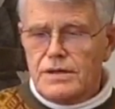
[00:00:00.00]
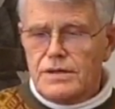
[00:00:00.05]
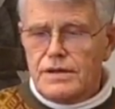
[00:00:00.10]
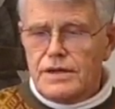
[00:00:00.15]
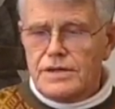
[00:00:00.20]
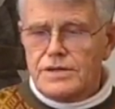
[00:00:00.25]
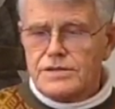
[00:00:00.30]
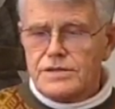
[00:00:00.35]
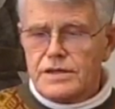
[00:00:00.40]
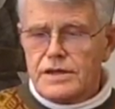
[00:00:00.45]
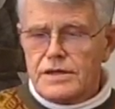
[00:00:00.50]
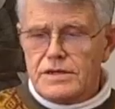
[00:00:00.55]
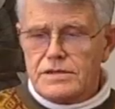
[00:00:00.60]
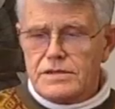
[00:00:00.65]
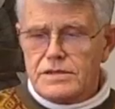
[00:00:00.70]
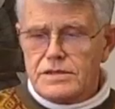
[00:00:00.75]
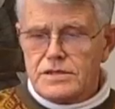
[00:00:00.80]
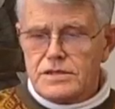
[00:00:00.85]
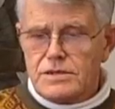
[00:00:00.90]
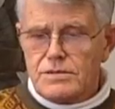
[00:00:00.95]
their
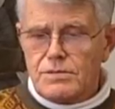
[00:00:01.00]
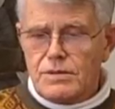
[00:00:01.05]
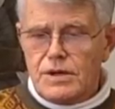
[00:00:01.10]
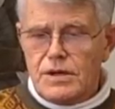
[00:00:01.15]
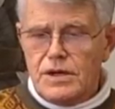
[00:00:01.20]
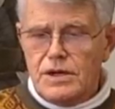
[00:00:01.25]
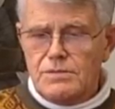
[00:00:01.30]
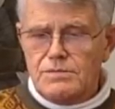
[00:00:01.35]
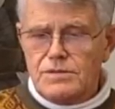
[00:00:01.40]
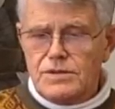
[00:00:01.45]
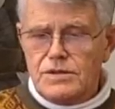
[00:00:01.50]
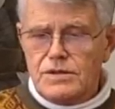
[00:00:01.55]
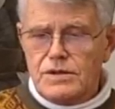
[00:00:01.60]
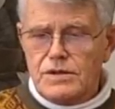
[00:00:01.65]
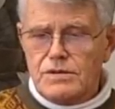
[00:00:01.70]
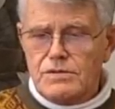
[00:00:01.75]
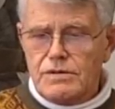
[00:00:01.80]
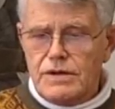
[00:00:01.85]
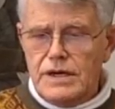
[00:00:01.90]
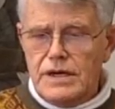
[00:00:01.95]
citizens succumb to
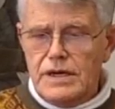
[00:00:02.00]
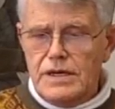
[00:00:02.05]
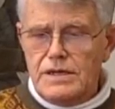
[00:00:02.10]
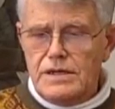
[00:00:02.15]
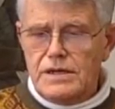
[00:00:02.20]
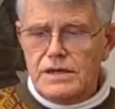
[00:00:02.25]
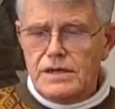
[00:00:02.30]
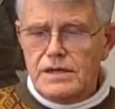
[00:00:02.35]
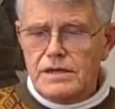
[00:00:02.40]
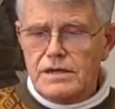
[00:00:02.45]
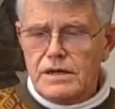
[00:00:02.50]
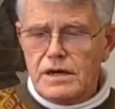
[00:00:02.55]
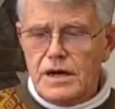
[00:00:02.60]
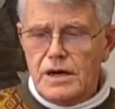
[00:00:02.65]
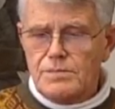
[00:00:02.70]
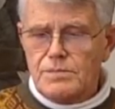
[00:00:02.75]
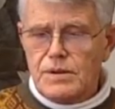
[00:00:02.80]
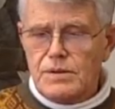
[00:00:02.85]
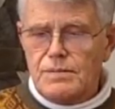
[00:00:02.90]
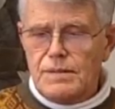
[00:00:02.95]
degrading
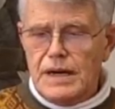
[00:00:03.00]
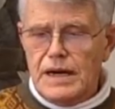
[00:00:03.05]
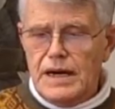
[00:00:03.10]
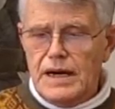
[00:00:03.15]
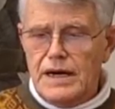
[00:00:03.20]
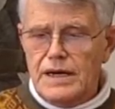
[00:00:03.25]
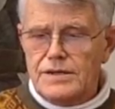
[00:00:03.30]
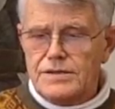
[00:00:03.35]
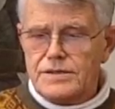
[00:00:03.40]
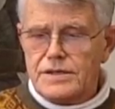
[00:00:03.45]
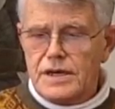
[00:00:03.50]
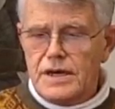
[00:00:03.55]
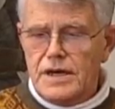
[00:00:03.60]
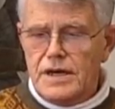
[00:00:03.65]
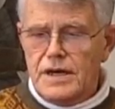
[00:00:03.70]
compromise,